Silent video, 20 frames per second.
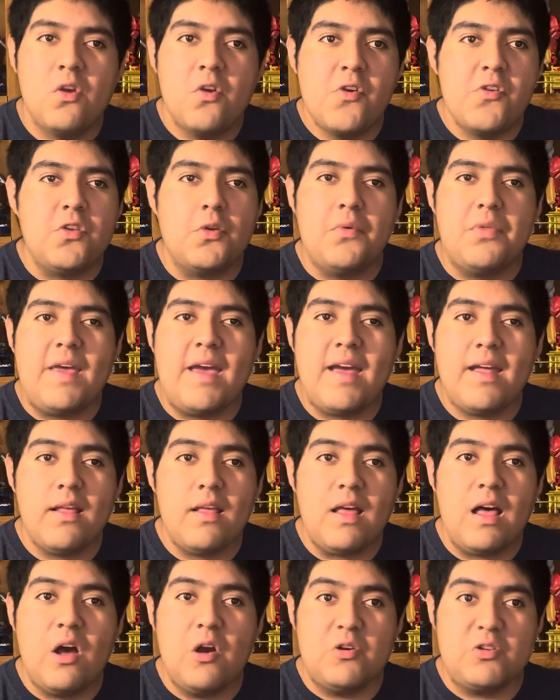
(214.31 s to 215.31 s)
So with that,
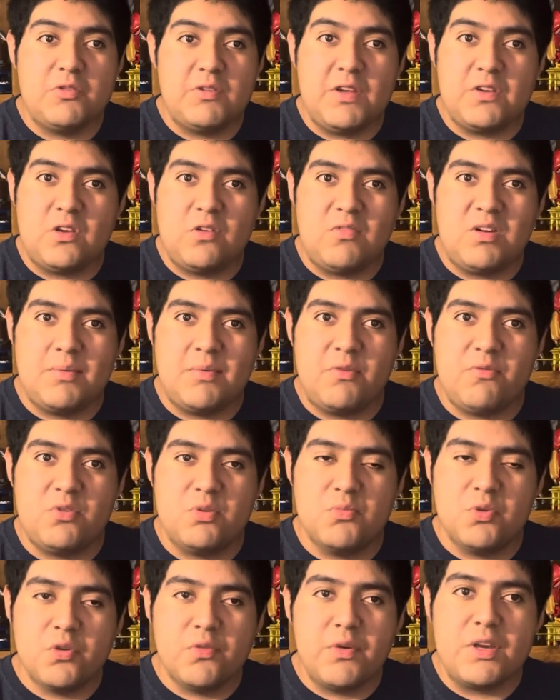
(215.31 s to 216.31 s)
I'll take you around my room
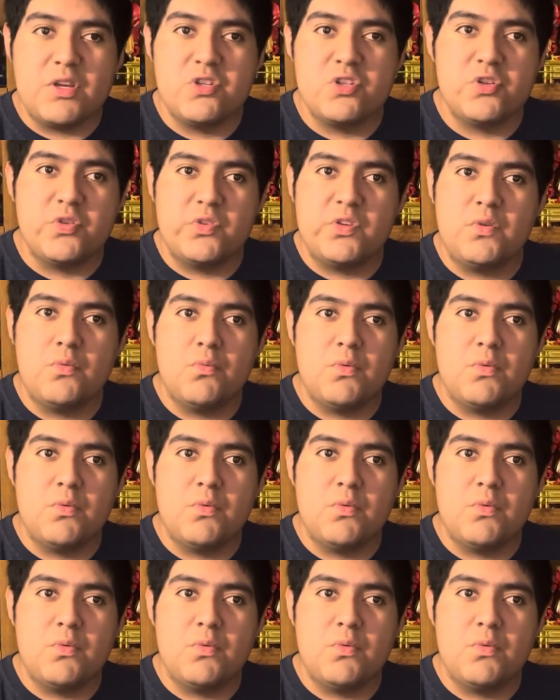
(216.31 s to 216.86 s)
real quick and show you